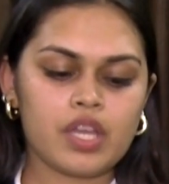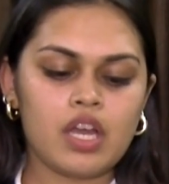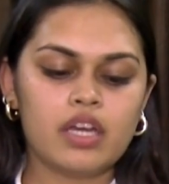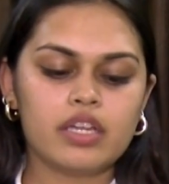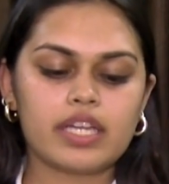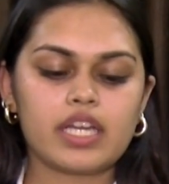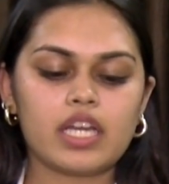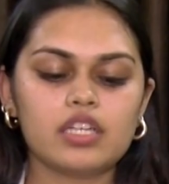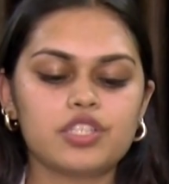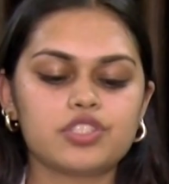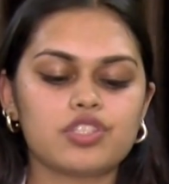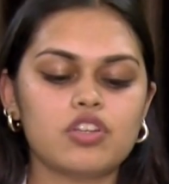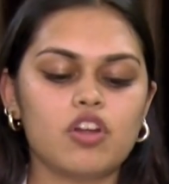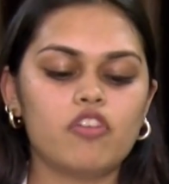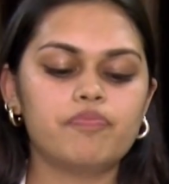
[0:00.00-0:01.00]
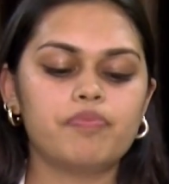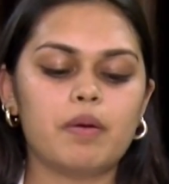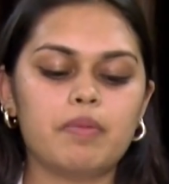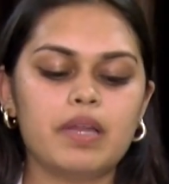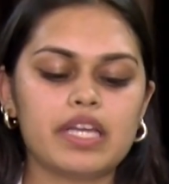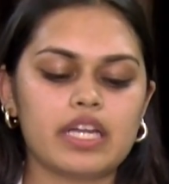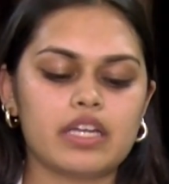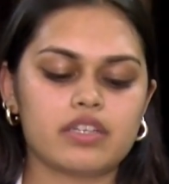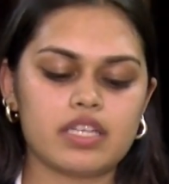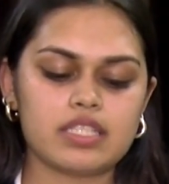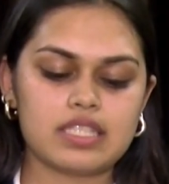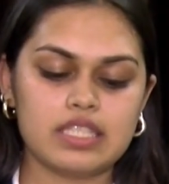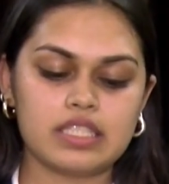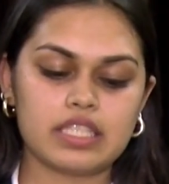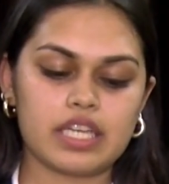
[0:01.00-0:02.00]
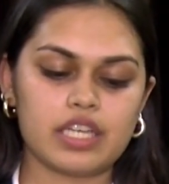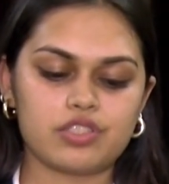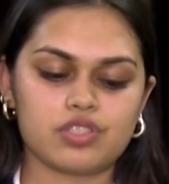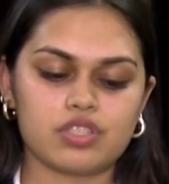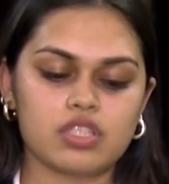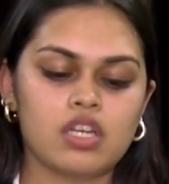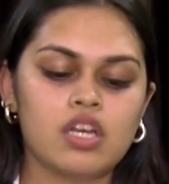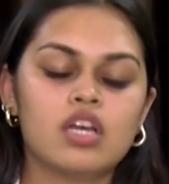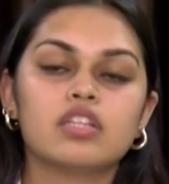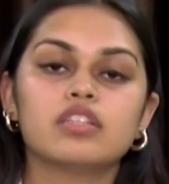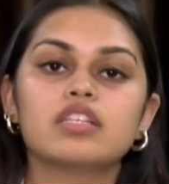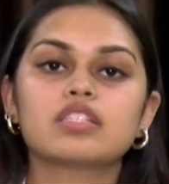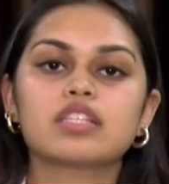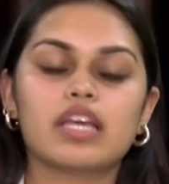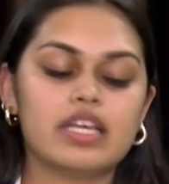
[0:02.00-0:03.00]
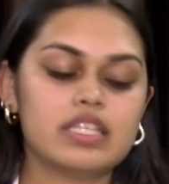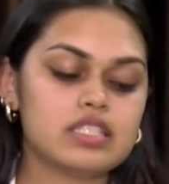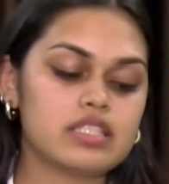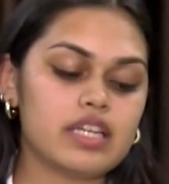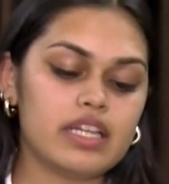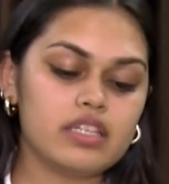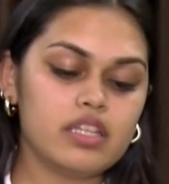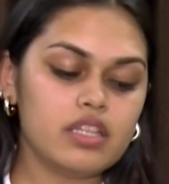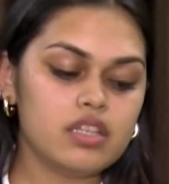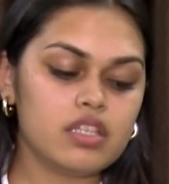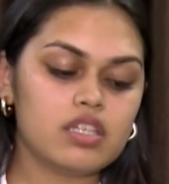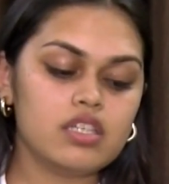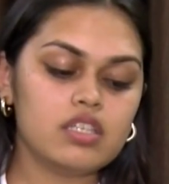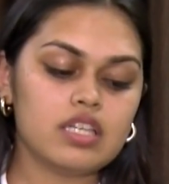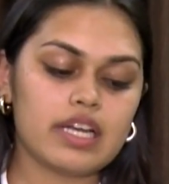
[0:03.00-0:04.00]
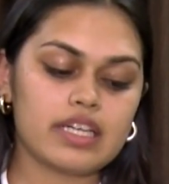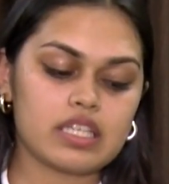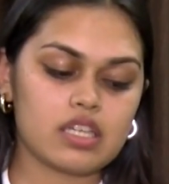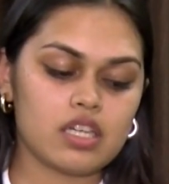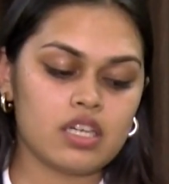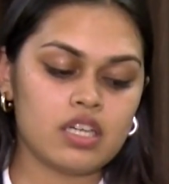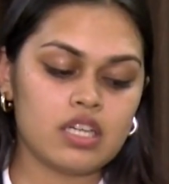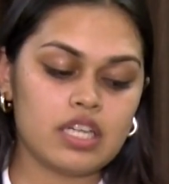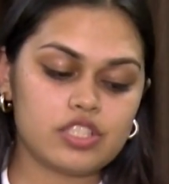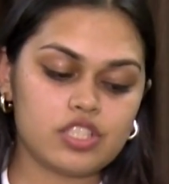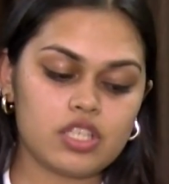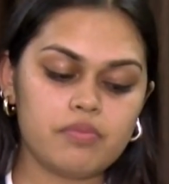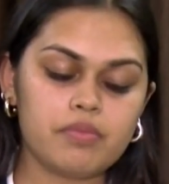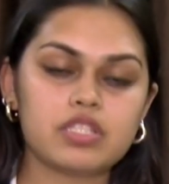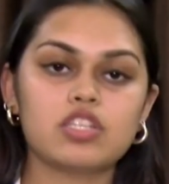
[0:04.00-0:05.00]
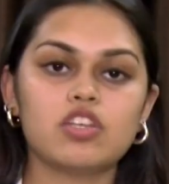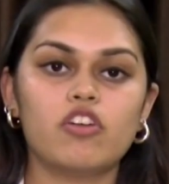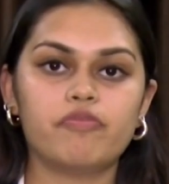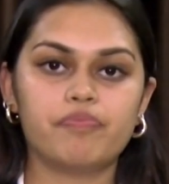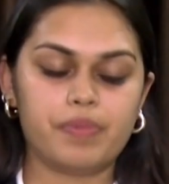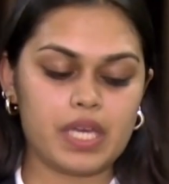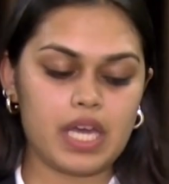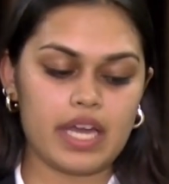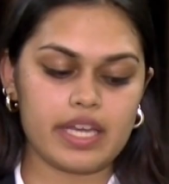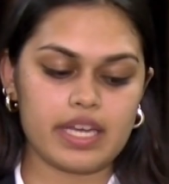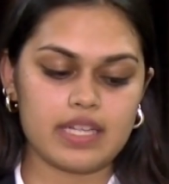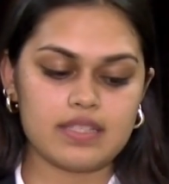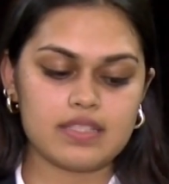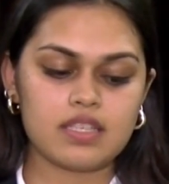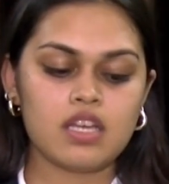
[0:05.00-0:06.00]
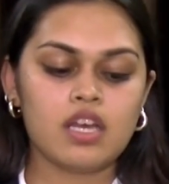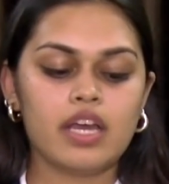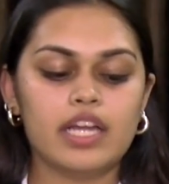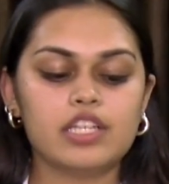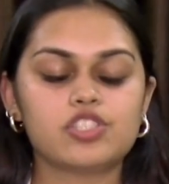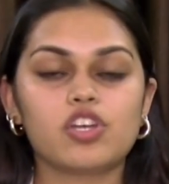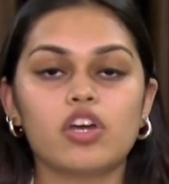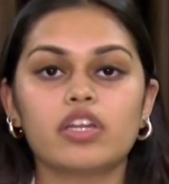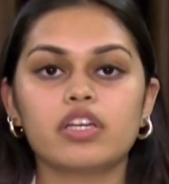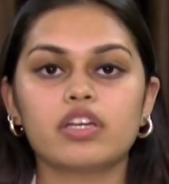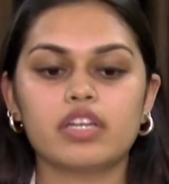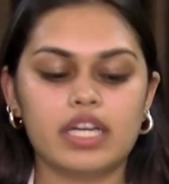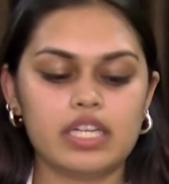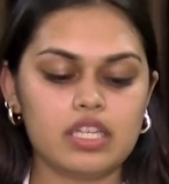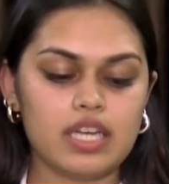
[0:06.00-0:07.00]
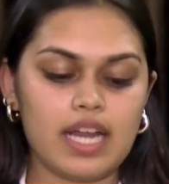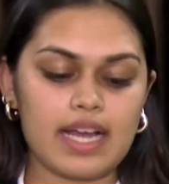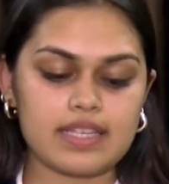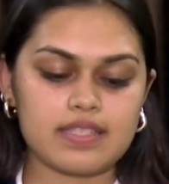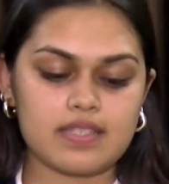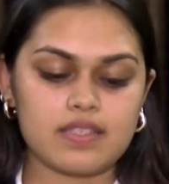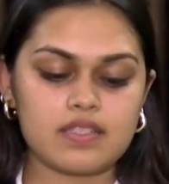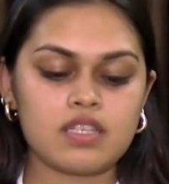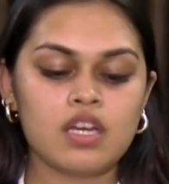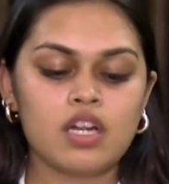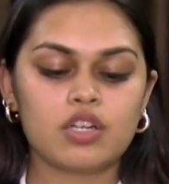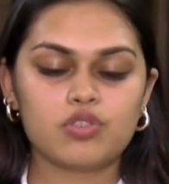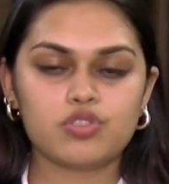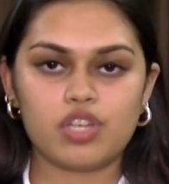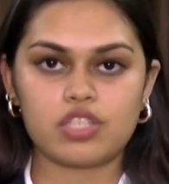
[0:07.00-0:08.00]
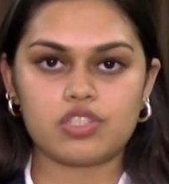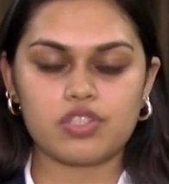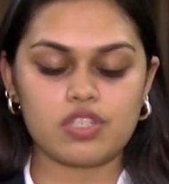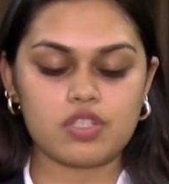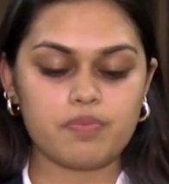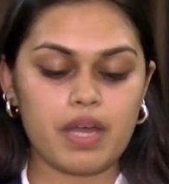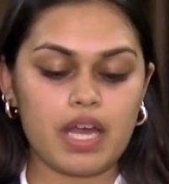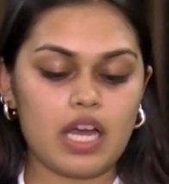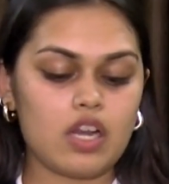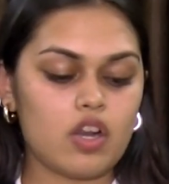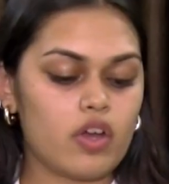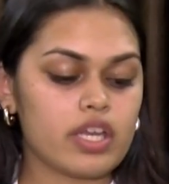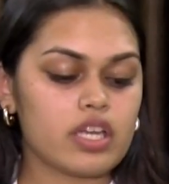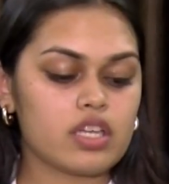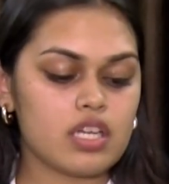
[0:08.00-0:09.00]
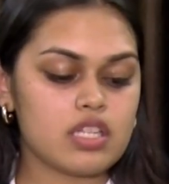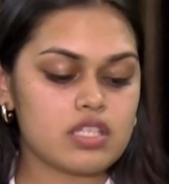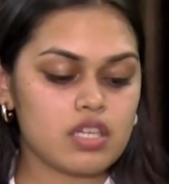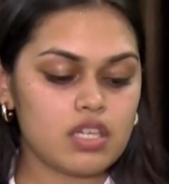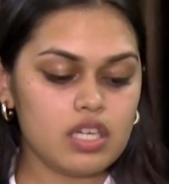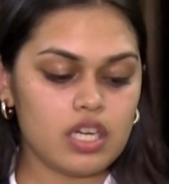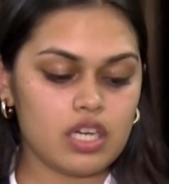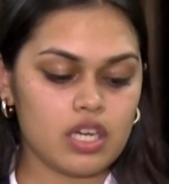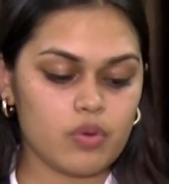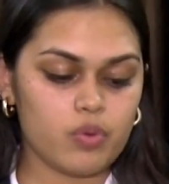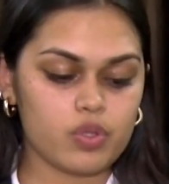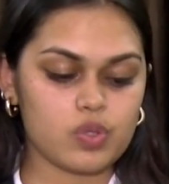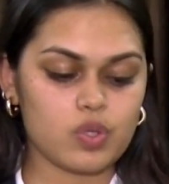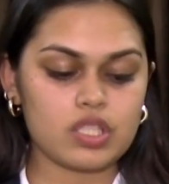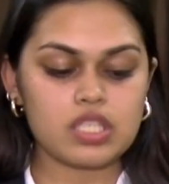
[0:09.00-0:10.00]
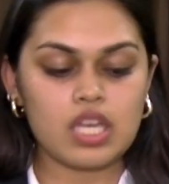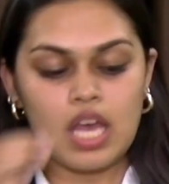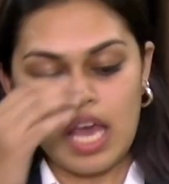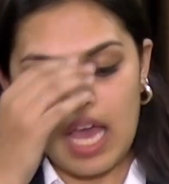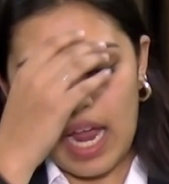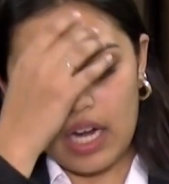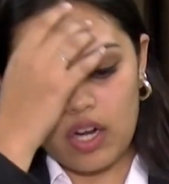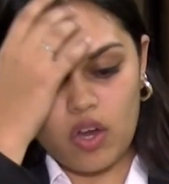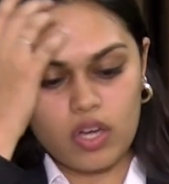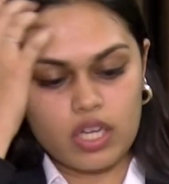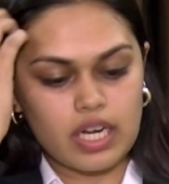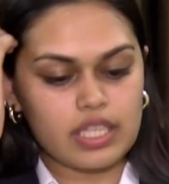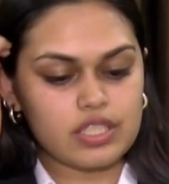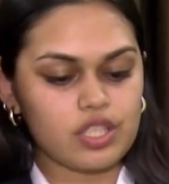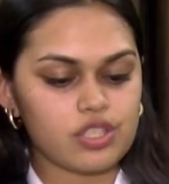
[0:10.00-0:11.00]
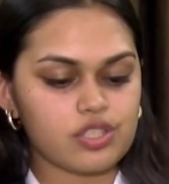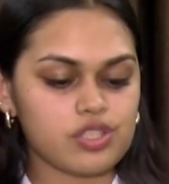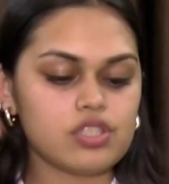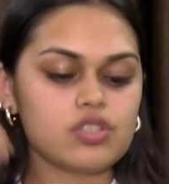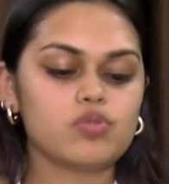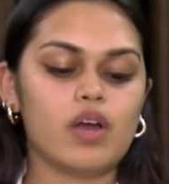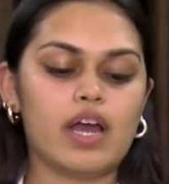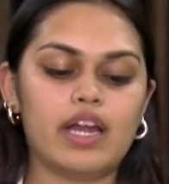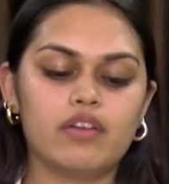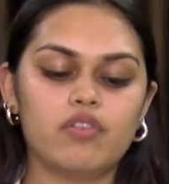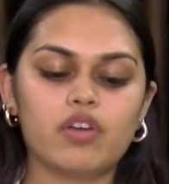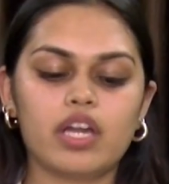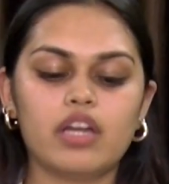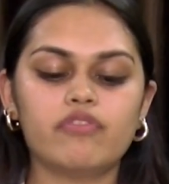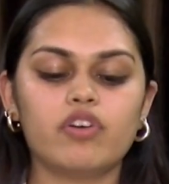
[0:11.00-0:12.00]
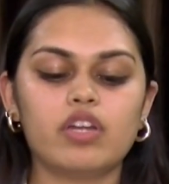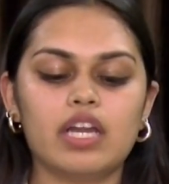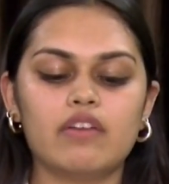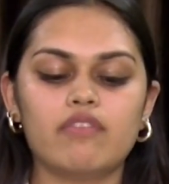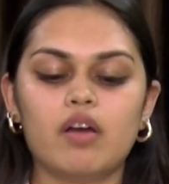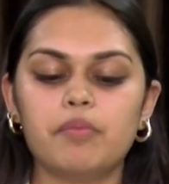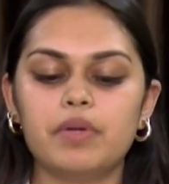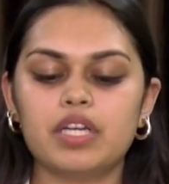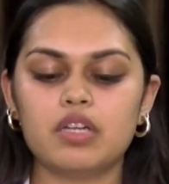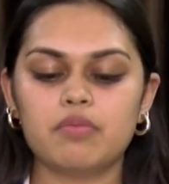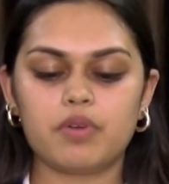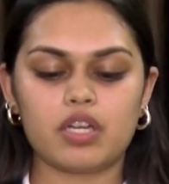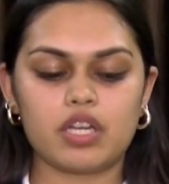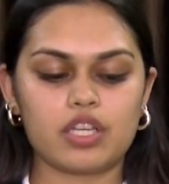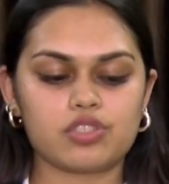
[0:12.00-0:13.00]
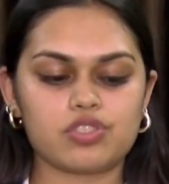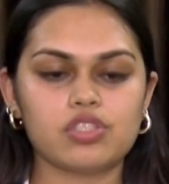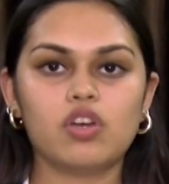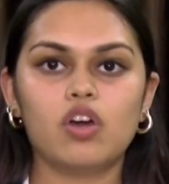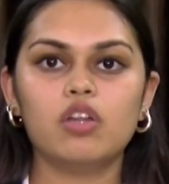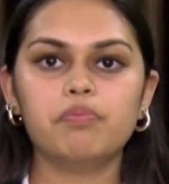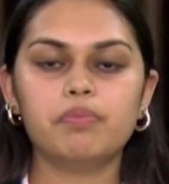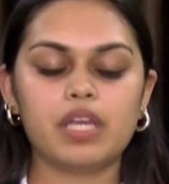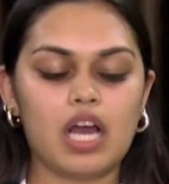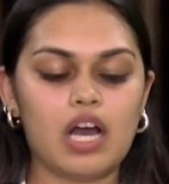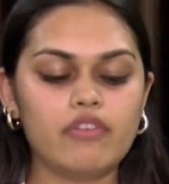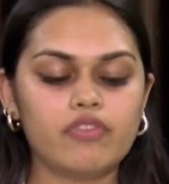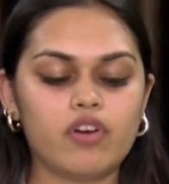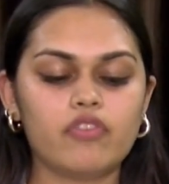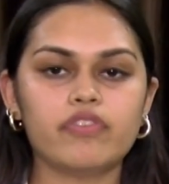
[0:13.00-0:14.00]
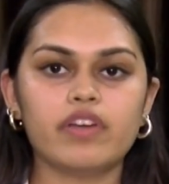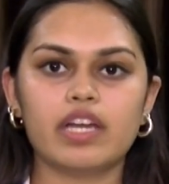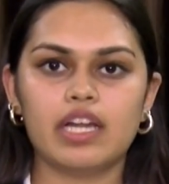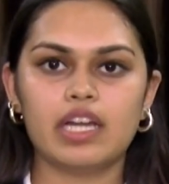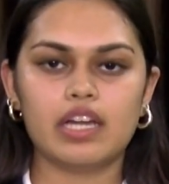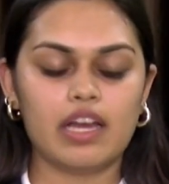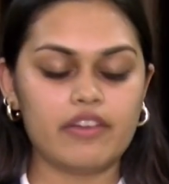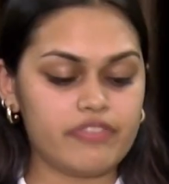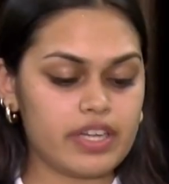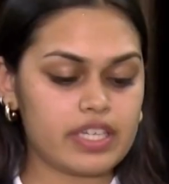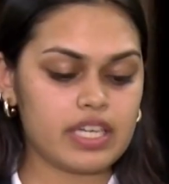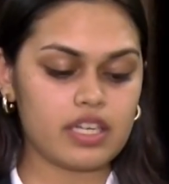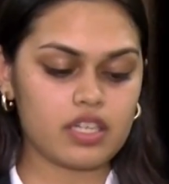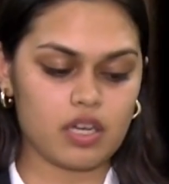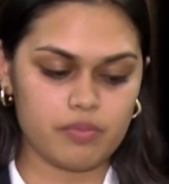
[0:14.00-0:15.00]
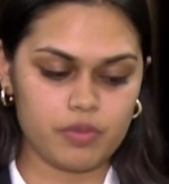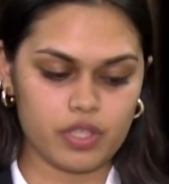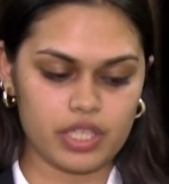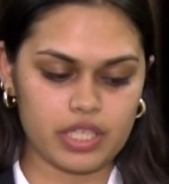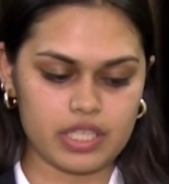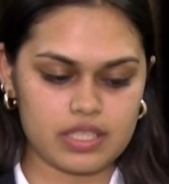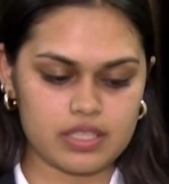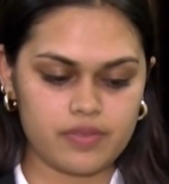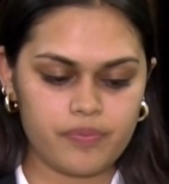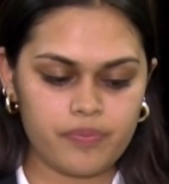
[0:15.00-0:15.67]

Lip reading: Recognition of public interest litigation. This case strengthened the legitimacy of PILs, ensuring greater access to justice by allowing concerned individuals and organizations to advocate for environmental protection on behalf of affected communities.